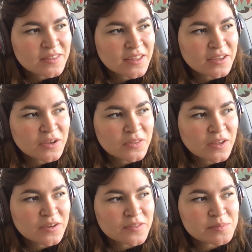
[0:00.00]
they
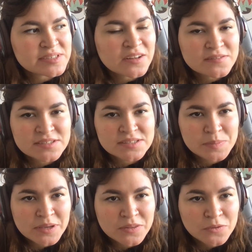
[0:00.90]
think of themselves as
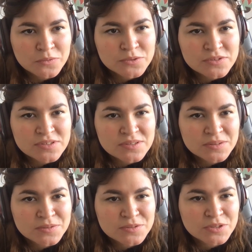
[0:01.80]
being the roots,
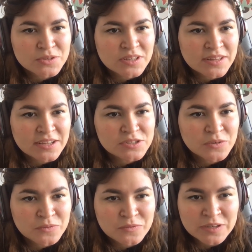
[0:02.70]
so that they
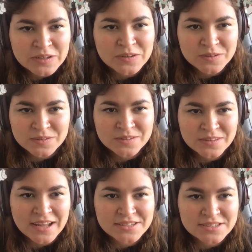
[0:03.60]
don't feel
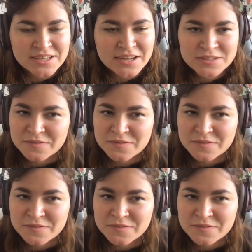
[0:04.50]
that disconnect.